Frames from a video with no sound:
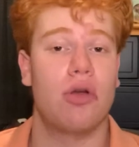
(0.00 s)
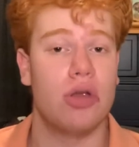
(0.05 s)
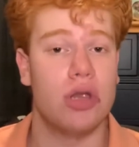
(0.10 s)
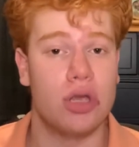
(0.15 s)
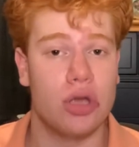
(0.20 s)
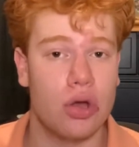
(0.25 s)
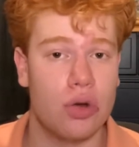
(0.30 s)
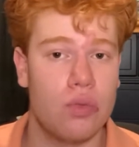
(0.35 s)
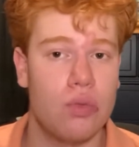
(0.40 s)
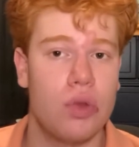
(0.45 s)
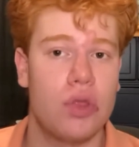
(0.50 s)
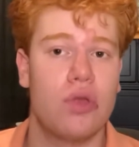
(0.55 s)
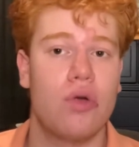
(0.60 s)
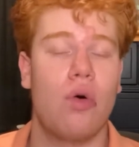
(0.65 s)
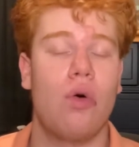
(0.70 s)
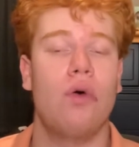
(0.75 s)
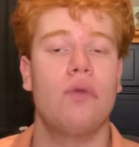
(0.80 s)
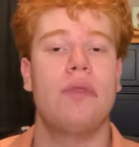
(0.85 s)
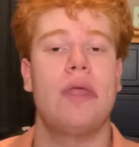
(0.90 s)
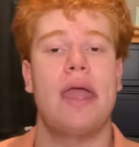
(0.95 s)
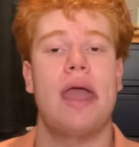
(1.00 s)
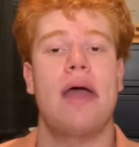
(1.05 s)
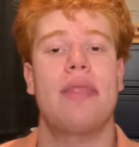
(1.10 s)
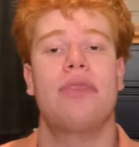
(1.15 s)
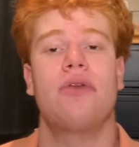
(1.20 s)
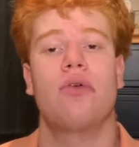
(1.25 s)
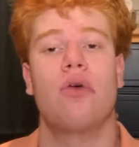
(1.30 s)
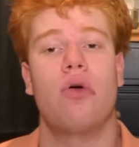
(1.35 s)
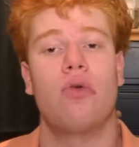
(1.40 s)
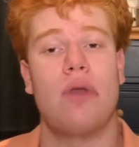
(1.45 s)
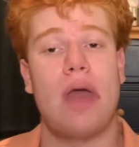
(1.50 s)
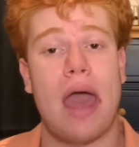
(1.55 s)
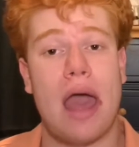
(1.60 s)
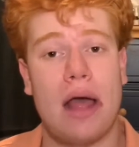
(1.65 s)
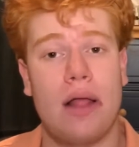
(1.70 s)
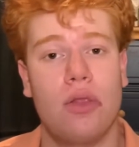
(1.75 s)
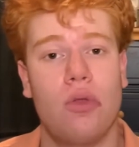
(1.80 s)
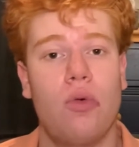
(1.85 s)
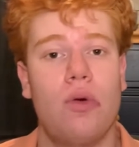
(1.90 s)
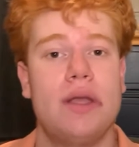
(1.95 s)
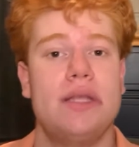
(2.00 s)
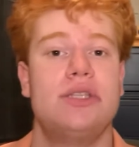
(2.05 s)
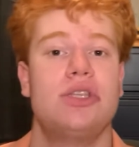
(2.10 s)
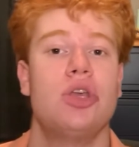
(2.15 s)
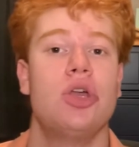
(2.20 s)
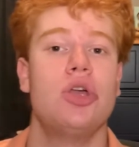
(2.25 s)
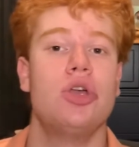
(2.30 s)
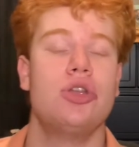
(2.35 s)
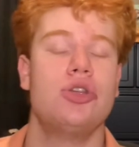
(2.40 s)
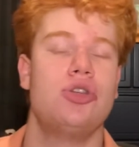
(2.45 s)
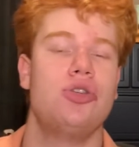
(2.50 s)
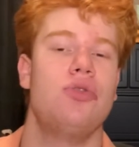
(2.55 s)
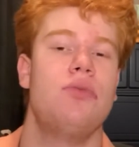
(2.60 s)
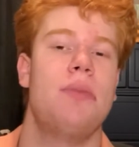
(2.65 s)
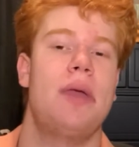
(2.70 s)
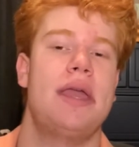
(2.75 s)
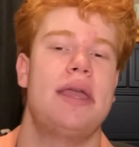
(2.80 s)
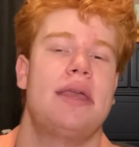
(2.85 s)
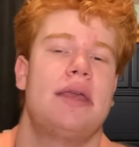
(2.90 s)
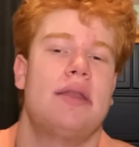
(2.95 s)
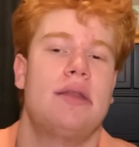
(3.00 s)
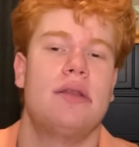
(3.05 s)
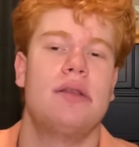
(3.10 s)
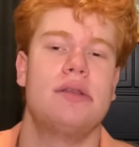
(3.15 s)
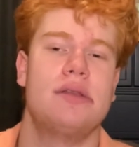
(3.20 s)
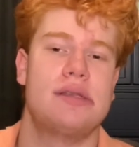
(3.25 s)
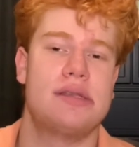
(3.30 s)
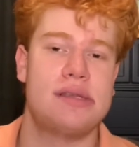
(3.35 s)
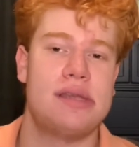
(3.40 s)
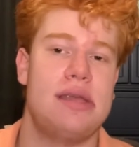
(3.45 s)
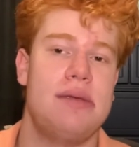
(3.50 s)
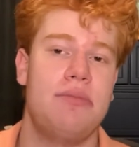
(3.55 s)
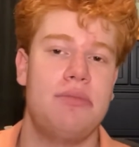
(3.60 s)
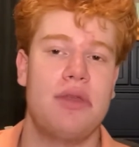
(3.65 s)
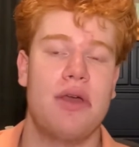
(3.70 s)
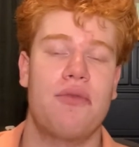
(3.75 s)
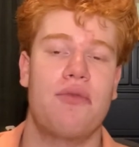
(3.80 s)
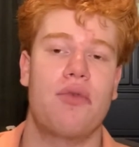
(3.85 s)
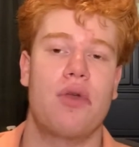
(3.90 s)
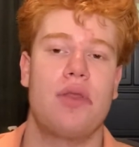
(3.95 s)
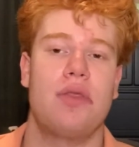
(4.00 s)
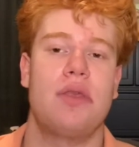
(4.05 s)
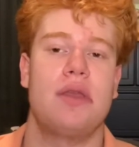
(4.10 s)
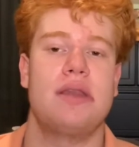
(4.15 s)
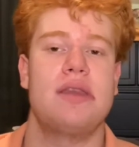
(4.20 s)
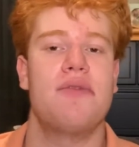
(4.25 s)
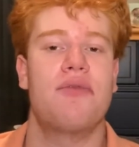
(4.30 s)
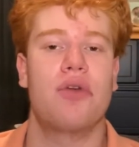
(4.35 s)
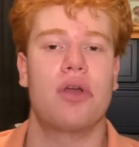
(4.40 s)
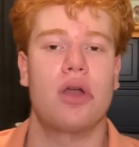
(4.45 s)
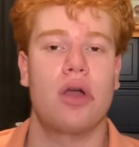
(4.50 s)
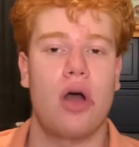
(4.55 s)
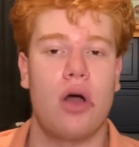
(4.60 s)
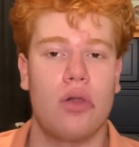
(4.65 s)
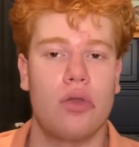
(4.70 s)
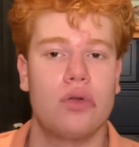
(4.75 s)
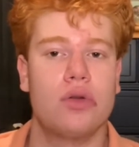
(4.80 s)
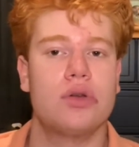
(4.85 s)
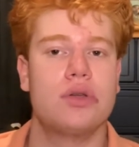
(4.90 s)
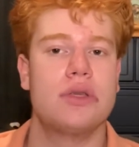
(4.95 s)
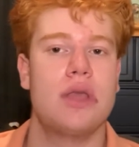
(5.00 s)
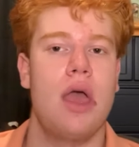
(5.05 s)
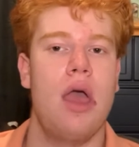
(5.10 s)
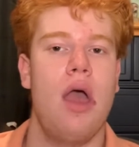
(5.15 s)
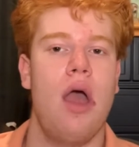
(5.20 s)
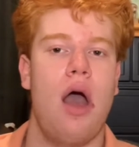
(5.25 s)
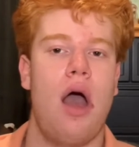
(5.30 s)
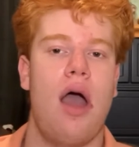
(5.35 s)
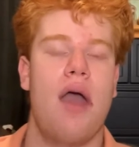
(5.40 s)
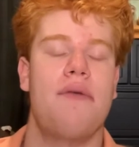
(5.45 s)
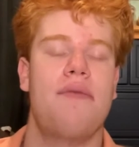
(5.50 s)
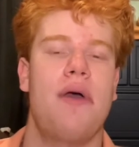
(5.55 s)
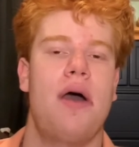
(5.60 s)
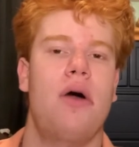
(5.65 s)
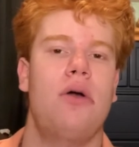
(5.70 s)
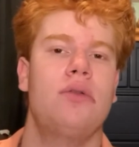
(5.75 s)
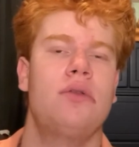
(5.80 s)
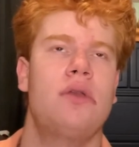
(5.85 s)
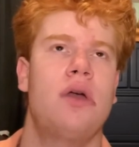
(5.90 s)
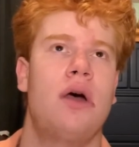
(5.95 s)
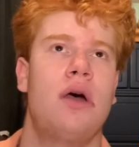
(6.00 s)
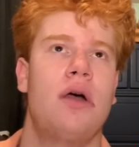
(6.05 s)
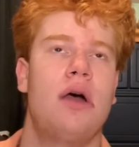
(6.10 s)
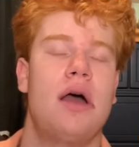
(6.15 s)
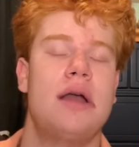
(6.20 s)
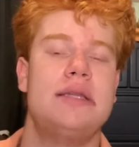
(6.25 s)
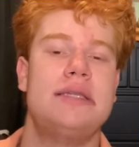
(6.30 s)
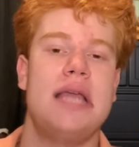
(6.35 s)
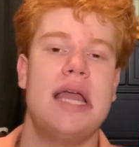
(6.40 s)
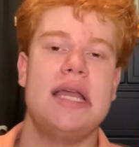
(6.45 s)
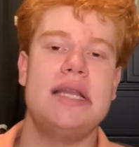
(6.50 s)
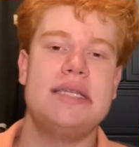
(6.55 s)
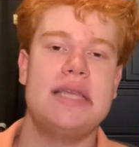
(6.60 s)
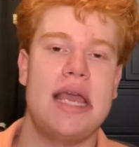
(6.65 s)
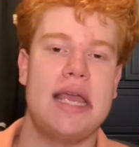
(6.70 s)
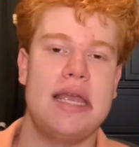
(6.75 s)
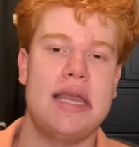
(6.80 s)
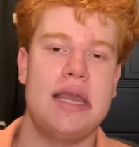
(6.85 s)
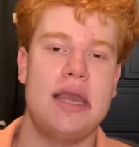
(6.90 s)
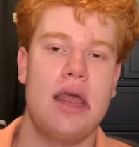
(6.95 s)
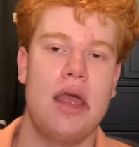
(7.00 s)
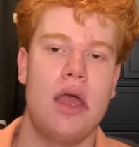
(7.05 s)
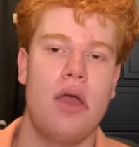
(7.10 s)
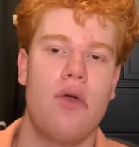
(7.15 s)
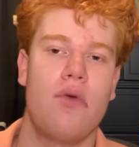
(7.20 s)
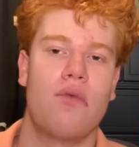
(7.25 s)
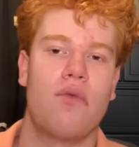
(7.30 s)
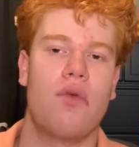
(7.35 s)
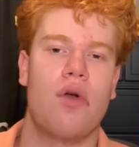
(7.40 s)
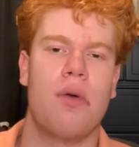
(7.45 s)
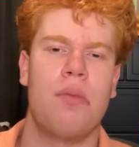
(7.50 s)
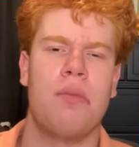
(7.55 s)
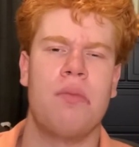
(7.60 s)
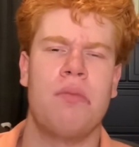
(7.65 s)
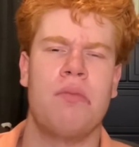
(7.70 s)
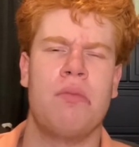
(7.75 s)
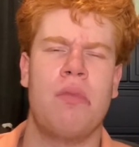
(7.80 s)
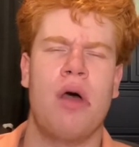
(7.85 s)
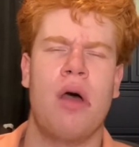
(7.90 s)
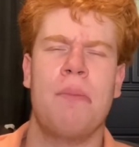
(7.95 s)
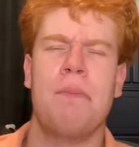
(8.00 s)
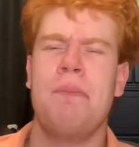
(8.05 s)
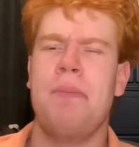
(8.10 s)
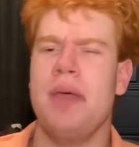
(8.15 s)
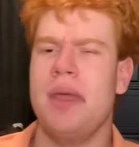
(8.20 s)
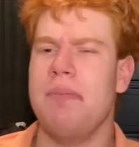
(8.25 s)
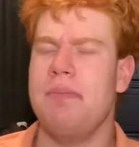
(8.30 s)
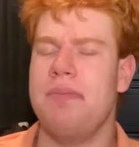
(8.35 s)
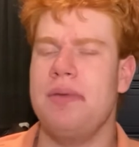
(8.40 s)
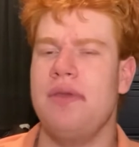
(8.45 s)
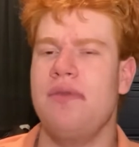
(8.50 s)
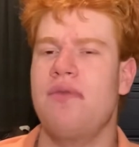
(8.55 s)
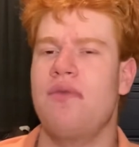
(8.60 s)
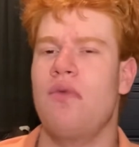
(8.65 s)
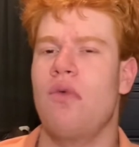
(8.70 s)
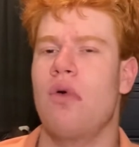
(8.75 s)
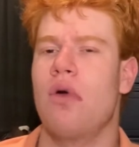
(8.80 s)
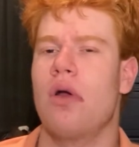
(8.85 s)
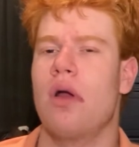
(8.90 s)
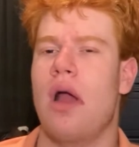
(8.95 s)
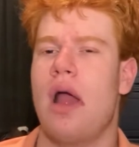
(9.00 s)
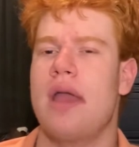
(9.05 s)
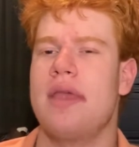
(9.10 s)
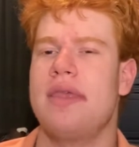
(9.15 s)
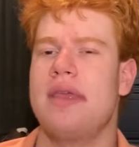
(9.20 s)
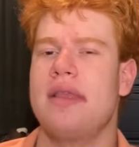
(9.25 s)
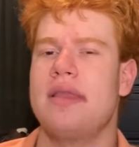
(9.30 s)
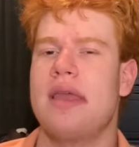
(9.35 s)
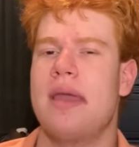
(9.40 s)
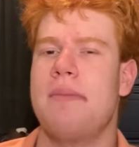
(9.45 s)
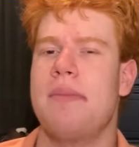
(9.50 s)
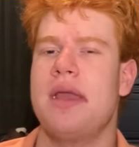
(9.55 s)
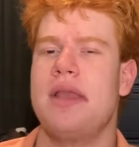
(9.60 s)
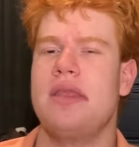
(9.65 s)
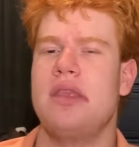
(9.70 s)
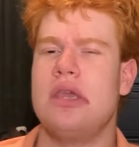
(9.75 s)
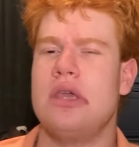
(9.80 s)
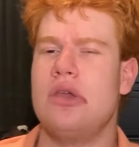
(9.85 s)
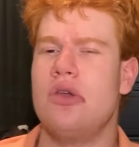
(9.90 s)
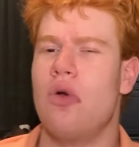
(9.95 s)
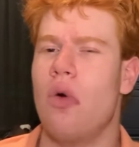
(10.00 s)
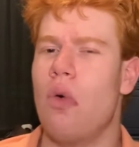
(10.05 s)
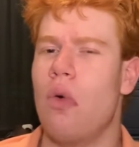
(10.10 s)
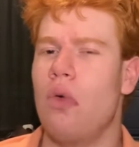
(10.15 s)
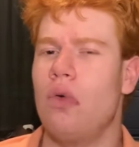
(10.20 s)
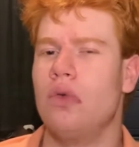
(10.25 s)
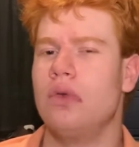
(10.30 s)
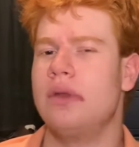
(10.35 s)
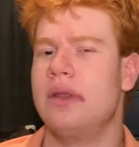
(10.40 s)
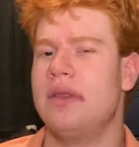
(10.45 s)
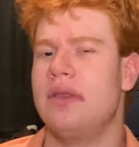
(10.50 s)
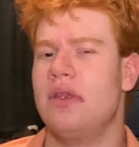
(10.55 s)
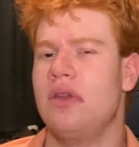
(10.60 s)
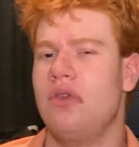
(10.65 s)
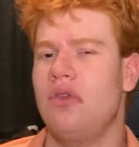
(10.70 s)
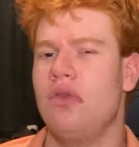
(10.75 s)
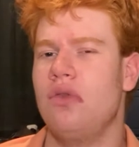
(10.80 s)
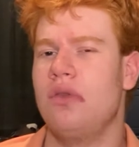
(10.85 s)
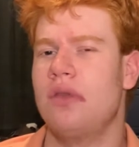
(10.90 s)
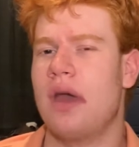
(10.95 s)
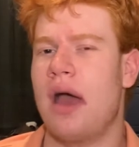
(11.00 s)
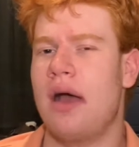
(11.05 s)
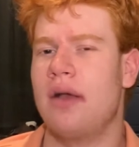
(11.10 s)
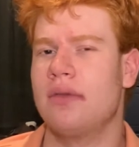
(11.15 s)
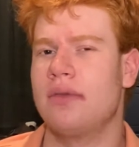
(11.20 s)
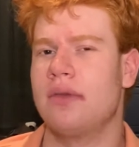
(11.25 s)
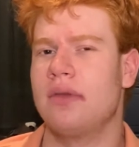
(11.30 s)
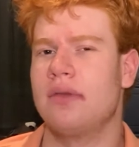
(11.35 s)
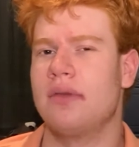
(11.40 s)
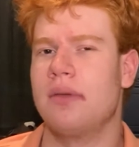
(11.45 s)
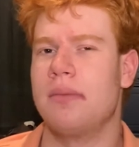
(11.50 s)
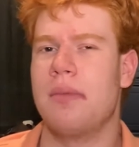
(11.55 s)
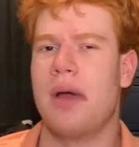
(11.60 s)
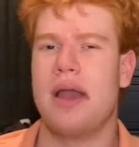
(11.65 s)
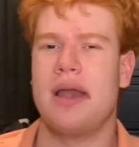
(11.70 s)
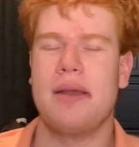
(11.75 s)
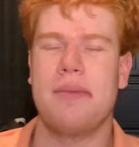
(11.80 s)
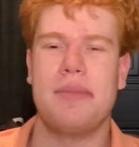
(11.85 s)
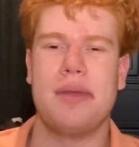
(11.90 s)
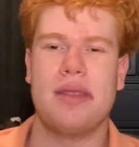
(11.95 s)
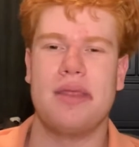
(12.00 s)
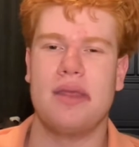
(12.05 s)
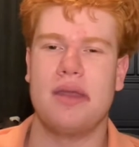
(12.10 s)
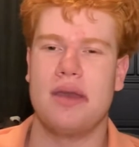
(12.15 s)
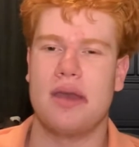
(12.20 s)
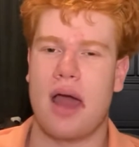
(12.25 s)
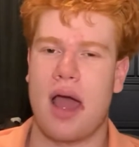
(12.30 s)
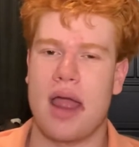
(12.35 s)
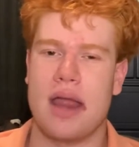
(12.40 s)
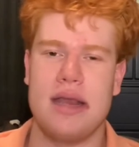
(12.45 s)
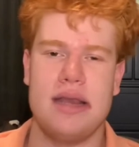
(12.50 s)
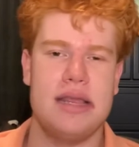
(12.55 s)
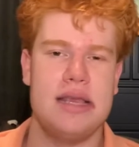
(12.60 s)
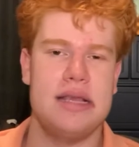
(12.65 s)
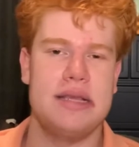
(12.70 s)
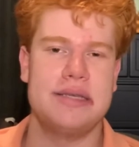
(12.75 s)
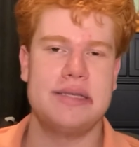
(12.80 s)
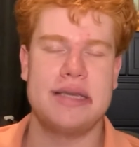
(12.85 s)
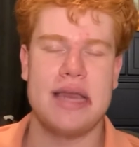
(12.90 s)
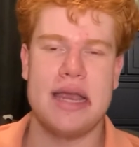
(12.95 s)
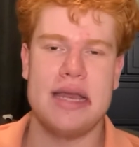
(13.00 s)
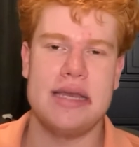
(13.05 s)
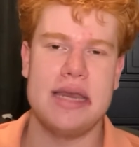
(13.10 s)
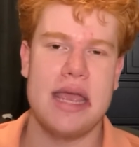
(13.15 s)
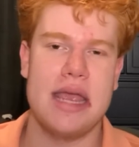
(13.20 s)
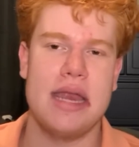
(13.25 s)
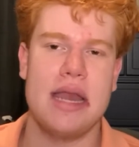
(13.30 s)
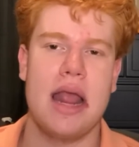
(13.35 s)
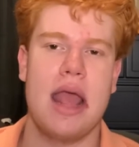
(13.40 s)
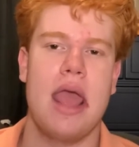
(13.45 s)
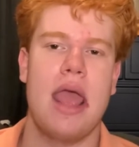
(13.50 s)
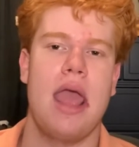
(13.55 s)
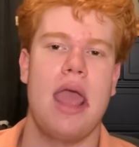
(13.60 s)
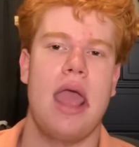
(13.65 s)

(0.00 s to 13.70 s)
good with gold. They add their own alloys to make it seem different, the different colors. I've held a day date from a bit before I think they made the gold in the 2000s. It might have been the 90s day date.